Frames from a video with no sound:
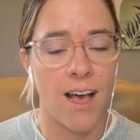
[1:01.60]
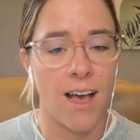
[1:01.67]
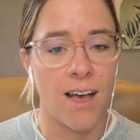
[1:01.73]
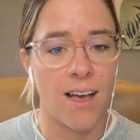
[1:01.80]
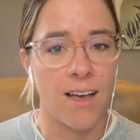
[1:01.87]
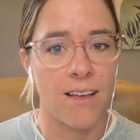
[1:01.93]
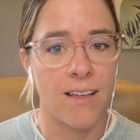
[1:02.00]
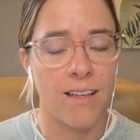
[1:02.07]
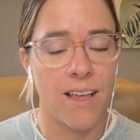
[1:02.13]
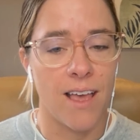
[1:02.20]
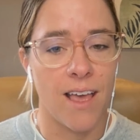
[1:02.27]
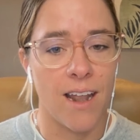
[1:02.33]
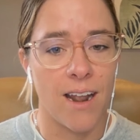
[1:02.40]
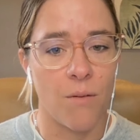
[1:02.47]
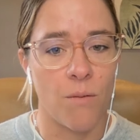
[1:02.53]

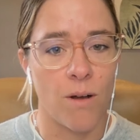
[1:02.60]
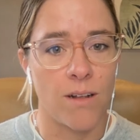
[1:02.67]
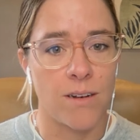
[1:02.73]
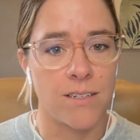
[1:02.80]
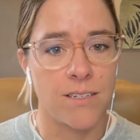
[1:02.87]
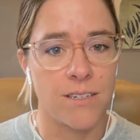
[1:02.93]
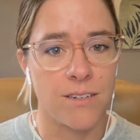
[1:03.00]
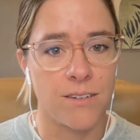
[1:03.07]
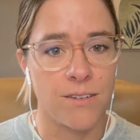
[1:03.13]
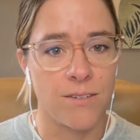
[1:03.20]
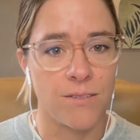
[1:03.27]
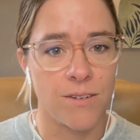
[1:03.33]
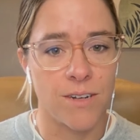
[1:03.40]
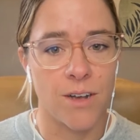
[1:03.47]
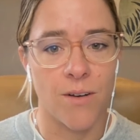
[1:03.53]
and I want
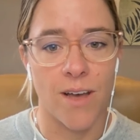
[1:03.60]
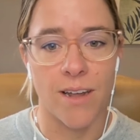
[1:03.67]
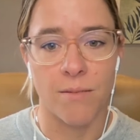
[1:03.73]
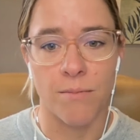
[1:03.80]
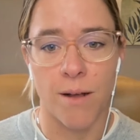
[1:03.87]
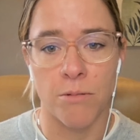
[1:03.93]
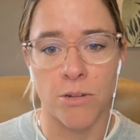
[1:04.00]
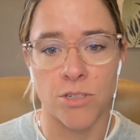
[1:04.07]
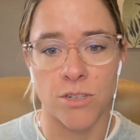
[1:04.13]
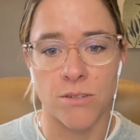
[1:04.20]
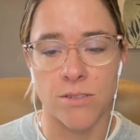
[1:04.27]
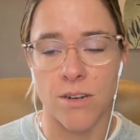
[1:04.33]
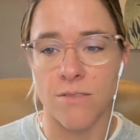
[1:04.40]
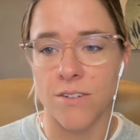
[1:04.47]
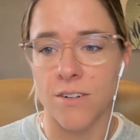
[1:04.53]
to go ahead and publish those